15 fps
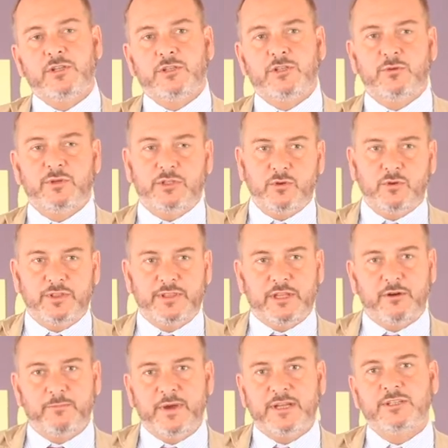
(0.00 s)
to ensure that there
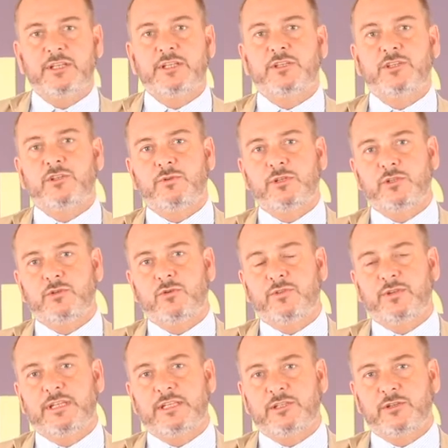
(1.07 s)
are budgets, to ensure
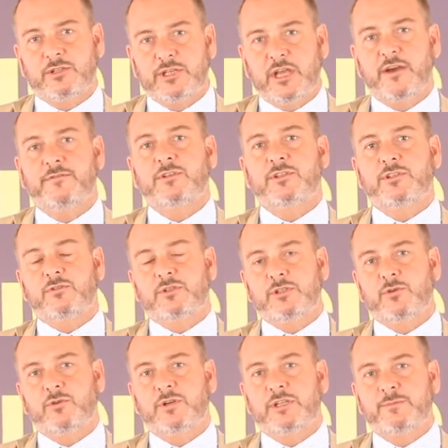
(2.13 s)
that it's looked after, to
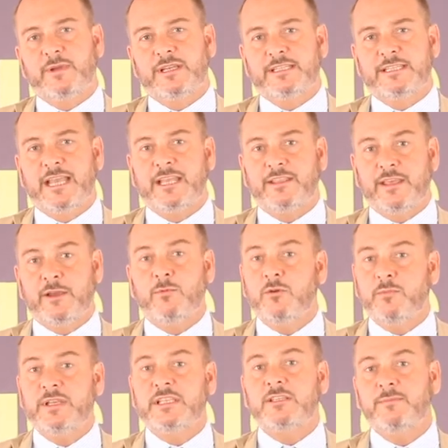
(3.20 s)
ensure it's maintained. There will
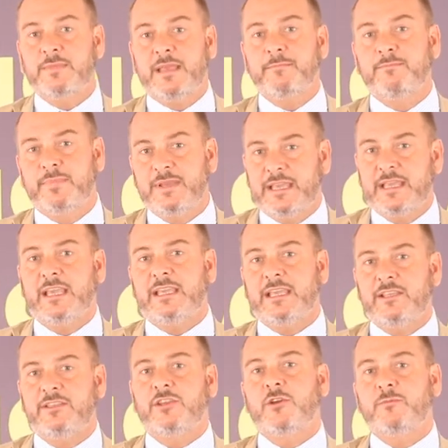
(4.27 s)
be some big
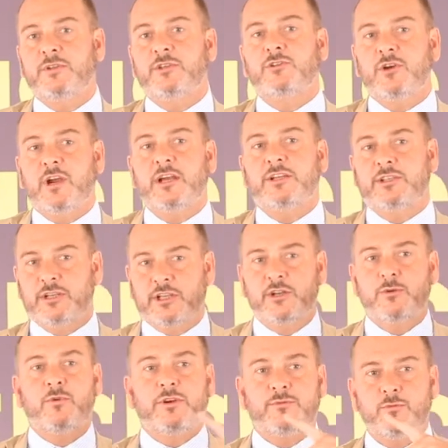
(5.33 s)
Ethiopian trucks that are going to
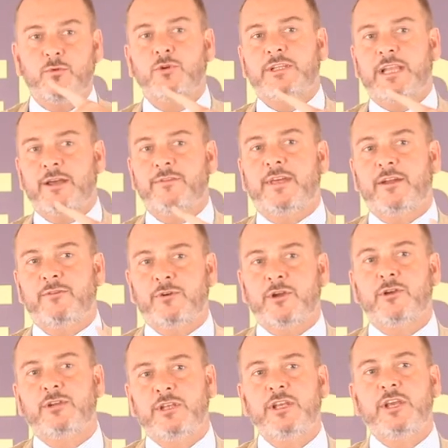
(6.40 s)
want to roar down that
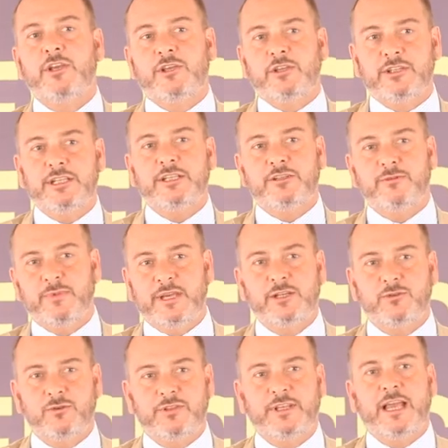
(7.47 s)
road. You need to make
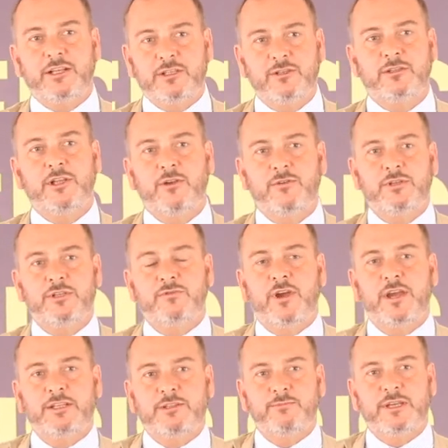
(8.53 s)
sure the axle load is
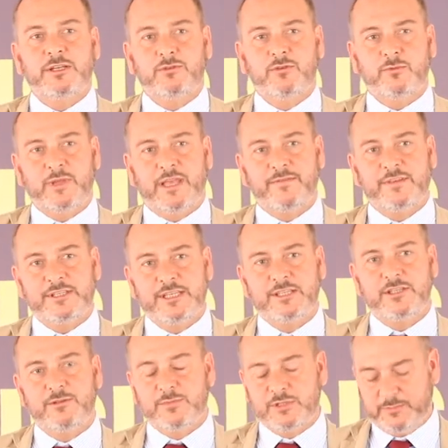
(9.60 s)
right and make sure that we have the
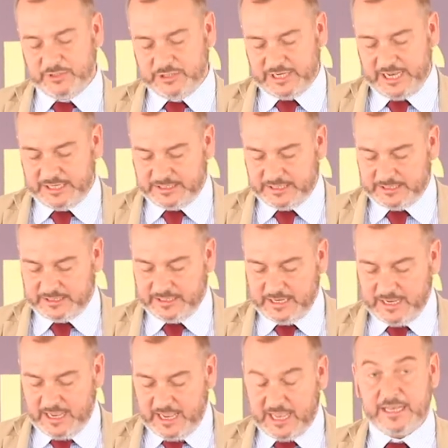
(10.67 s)
systems to protect it
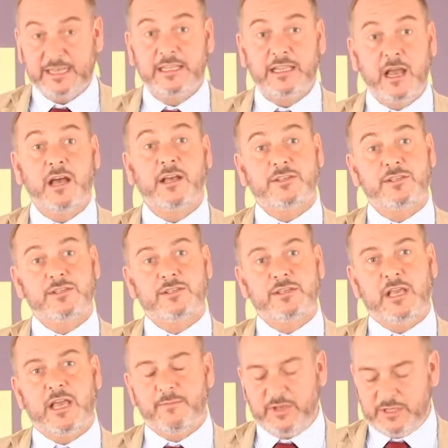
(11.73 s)
and it lasts
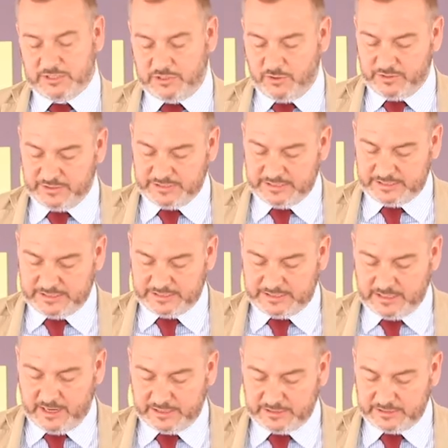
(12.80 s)
as long as it's
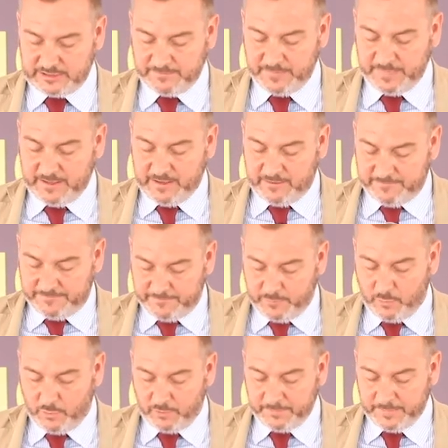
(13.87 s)
designed
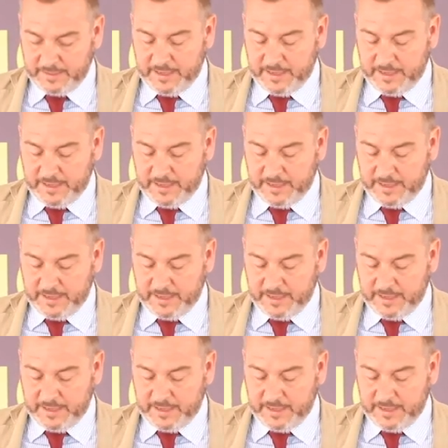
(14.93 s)
for.